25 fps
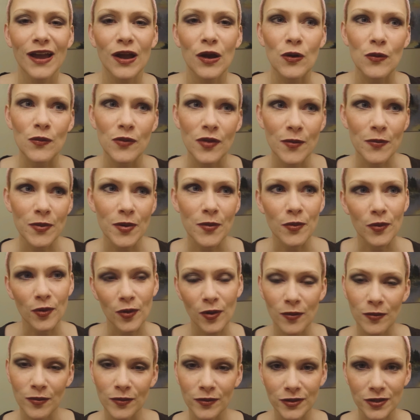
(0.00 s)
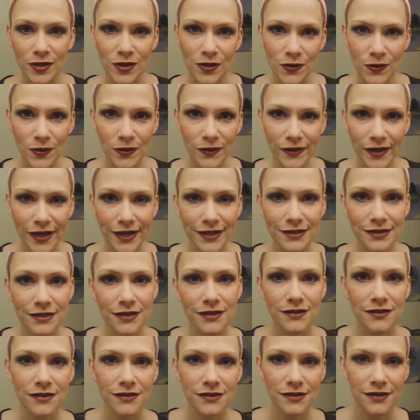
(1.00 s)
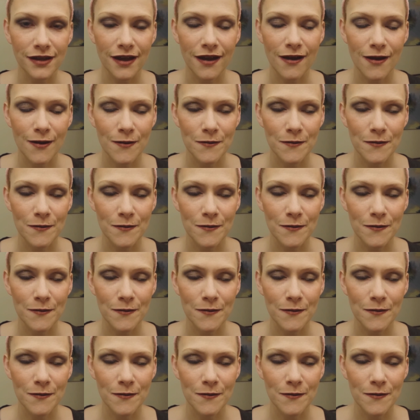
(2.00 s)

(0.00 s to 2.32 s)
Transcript: I hope that people are able to utilize this.